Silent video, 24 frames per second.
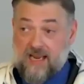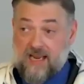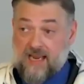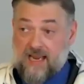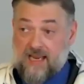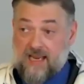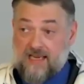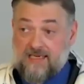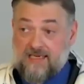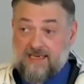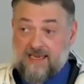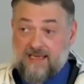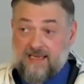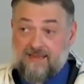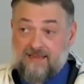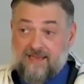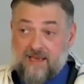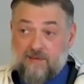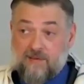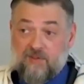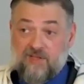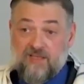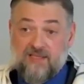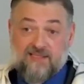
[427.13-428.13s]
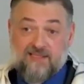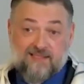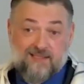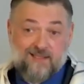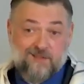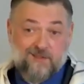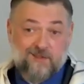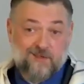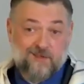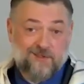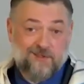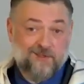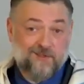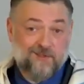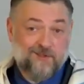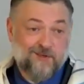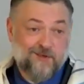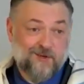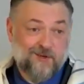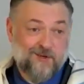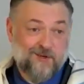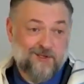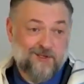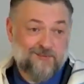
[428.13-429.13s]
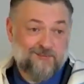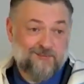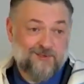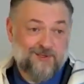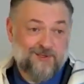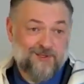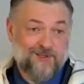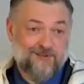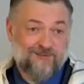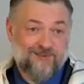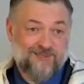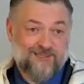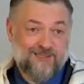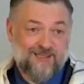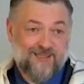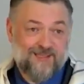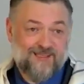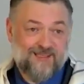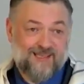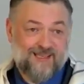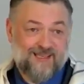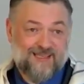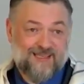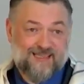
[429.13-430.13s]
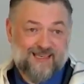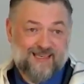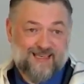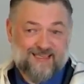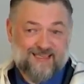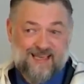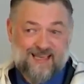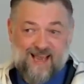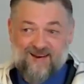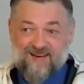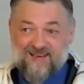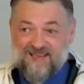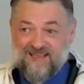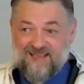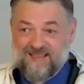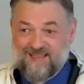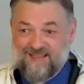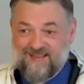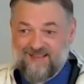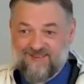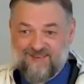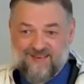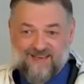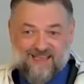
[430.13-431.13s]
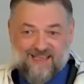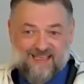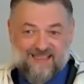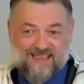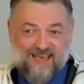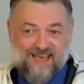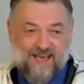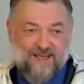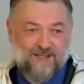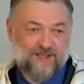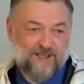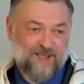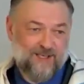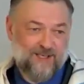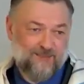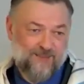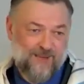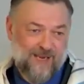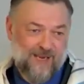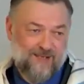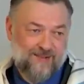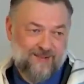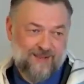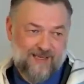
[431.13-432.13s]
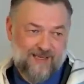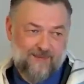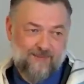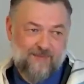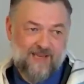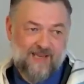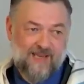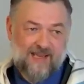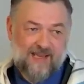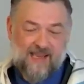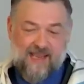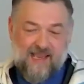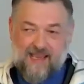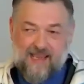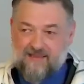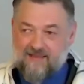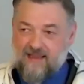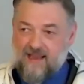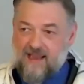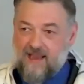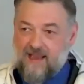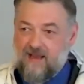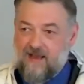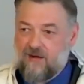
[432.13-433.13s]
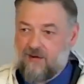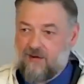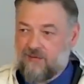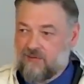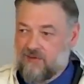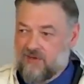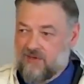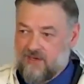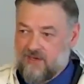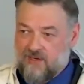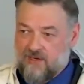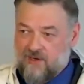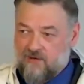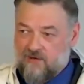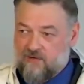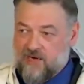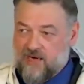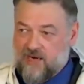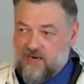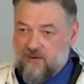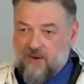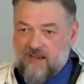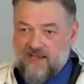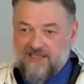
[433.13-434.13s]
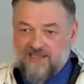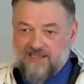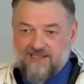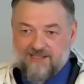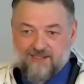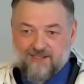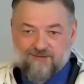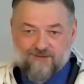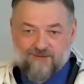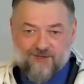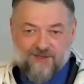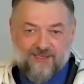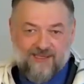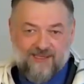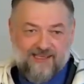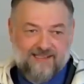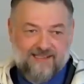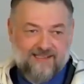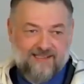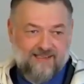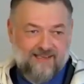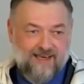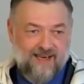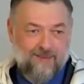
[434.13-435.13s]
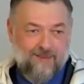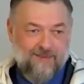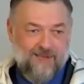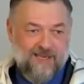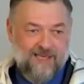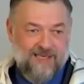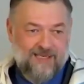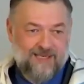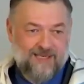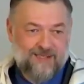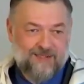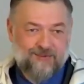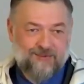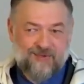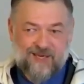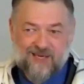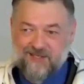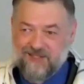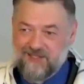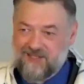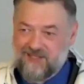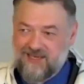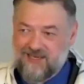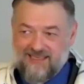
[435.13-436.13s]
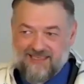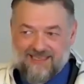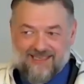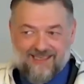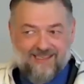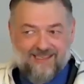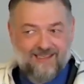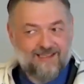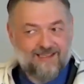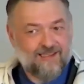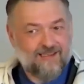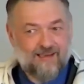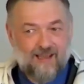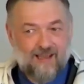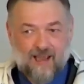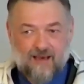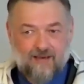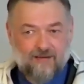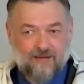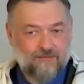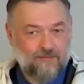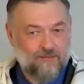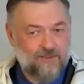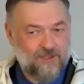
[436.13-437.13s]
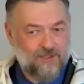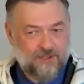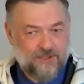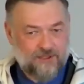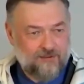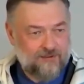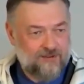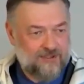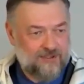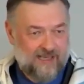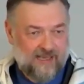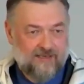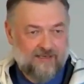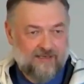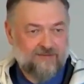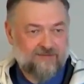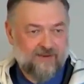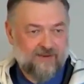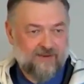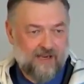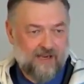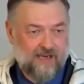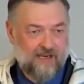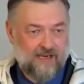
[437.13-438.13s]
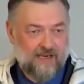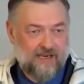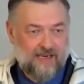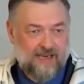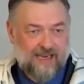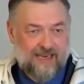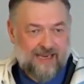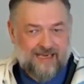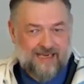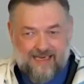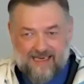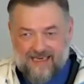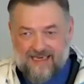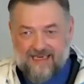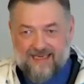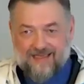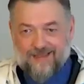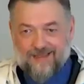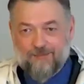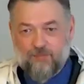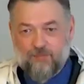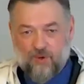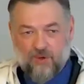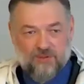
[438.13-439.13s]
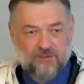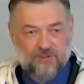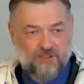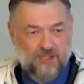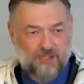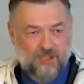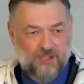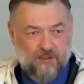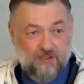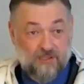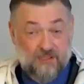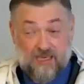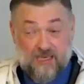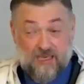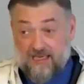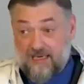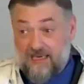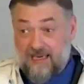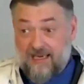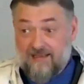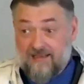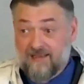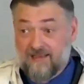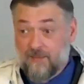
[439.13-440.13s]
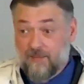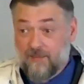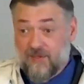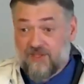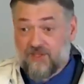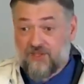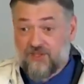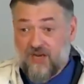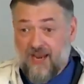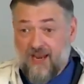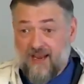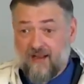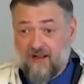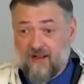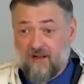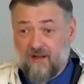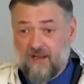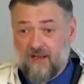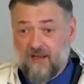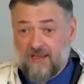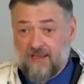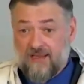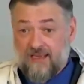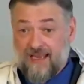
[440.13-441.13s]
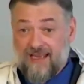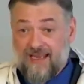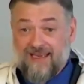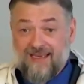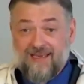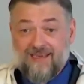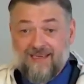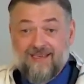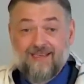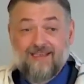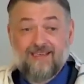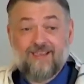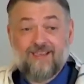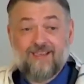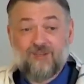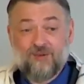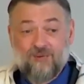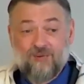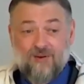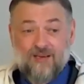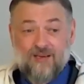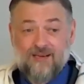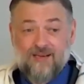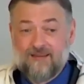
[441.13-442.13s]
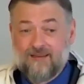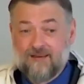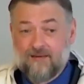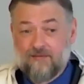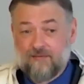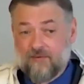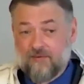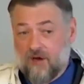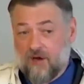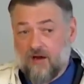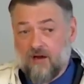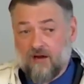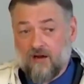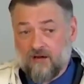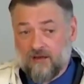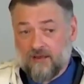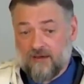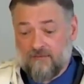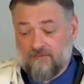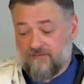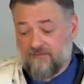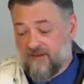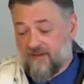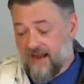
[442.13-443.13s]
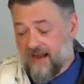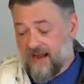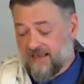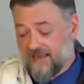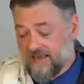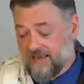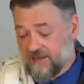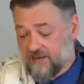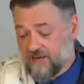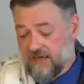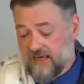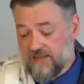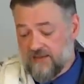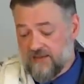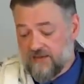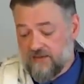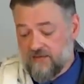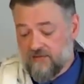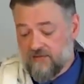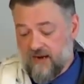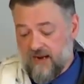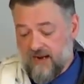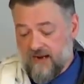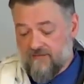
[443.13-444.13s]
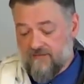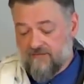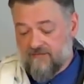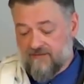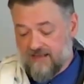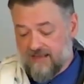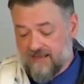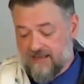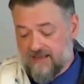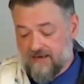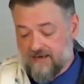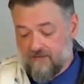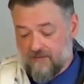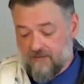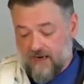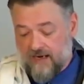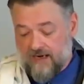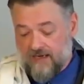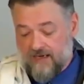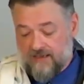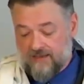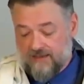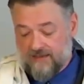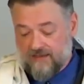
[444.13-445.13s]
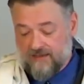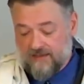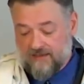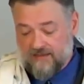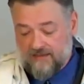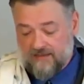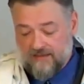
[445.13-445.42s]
And yet that blessing turns into a curse because all of a sudden he stands out, he's different, attention is paid to him. And now requests for things are coming in his direction that he does not wish to satisfy. And he gets persecuted. And he ends up in jail. And he didn't do anything wrong. In fact, he tried to do everything right.